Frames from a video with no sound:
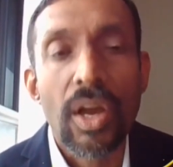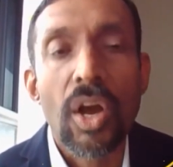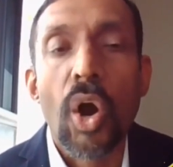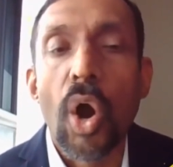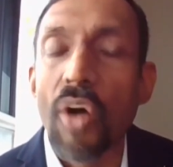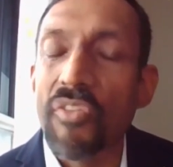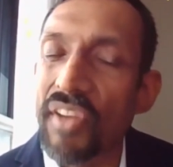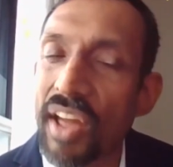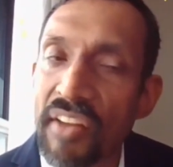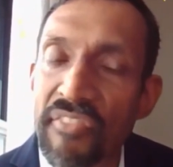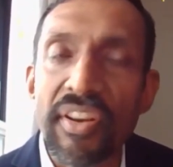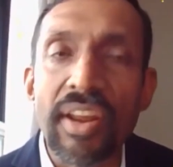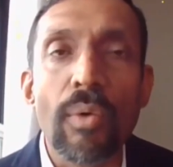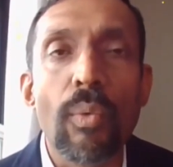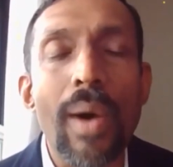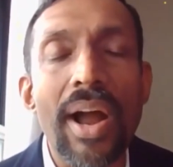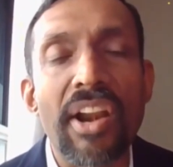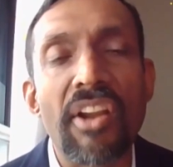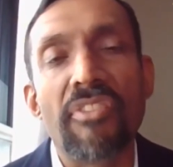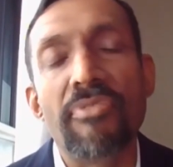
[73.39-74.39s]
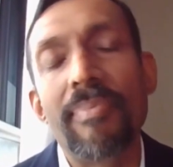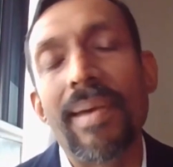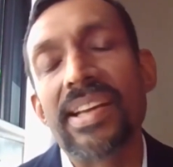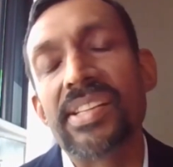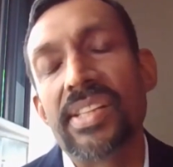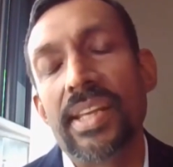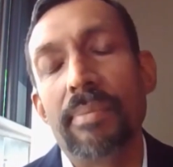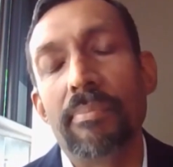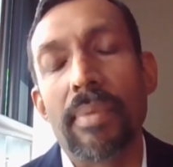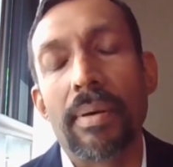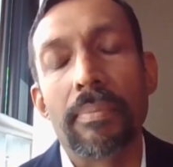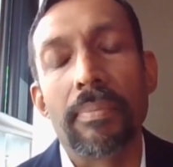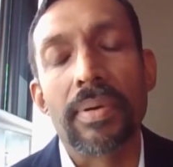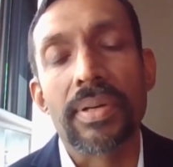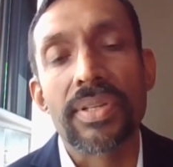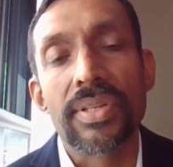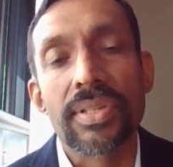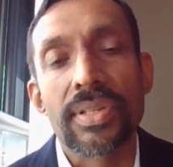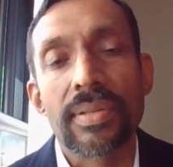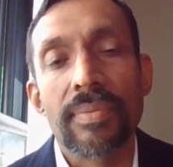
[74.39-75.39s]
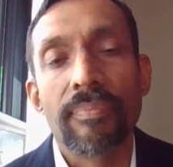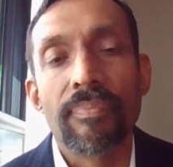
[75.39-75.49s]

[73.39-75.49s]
of every one of my team members.